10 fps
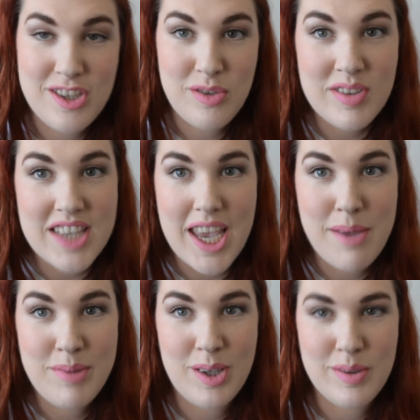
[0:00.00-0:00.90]
to
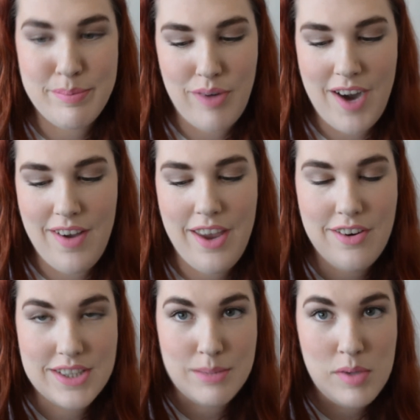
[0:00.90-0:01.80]
tame those brow
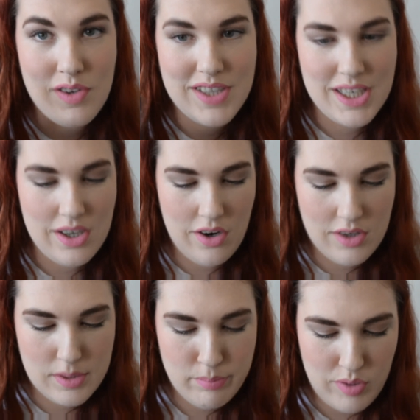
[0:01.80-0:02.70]
hairs, I'm using
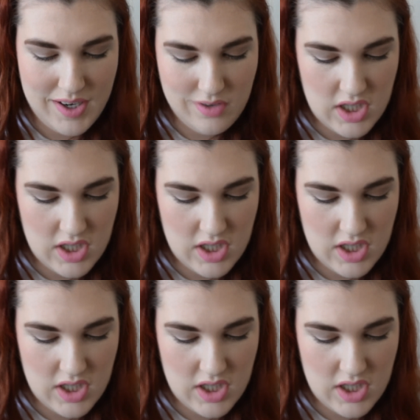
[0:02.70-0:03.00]
NARS Brow